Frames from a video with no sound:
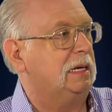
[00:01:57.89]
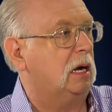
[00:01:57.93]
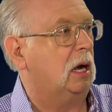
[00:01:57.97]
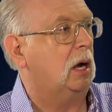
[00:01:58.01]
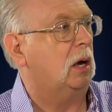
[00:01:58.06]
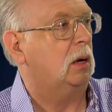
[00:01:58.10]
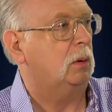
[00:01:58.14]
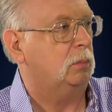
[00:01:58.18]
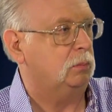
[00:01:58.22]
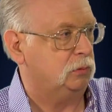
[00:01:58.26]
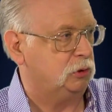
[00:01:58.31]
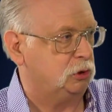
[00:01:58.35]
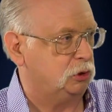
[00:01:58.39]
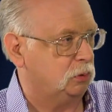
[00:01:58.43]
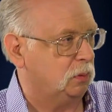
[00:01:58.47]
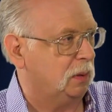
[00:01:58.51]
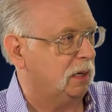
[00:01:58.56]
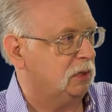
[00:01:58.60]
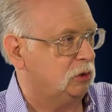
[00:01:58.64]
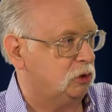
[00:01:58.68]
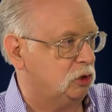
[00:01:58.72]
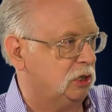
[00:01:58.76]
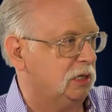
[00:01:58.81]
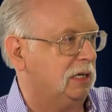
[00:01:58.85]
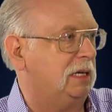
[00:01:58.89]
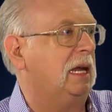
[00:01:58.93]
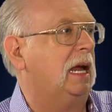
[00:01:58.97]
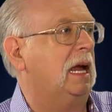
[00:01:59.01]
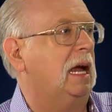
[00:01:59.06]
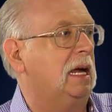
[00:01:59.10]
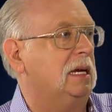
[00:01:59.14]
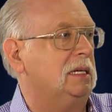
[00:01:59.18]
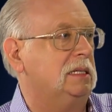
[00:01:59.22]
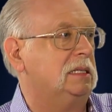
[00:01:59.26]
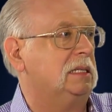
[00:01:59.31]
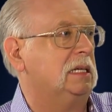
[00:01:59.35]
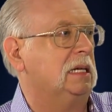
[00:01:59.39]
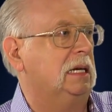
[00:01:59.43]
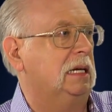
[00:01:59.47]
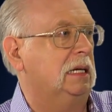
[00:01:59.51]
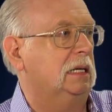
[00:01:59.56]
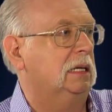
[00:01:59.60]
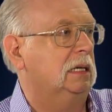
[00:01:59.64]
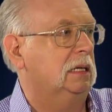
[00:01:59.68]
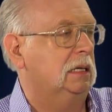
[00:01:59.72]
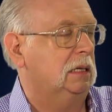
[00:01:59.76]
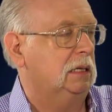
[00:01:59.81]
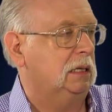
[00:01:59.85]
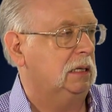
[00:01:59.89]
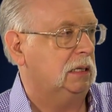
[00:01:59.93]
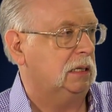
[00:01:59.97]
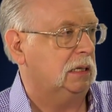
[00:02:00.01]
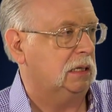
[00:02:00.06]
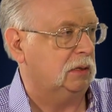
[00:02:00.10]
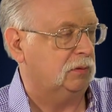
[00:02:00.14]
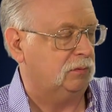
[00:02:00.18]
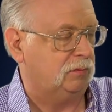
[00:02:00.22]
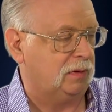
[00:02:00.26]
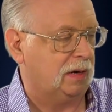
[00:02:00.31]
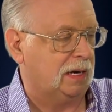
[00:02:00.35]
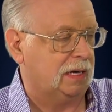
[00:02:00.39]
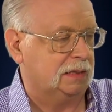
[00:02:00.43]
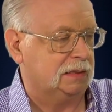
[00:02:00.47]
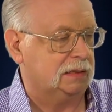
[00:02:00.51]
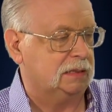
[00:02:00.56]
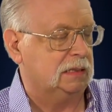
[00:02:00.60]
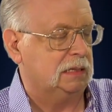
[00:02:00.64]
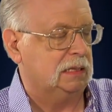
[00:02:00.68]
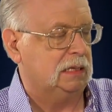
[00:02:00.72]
come to a GKIC event.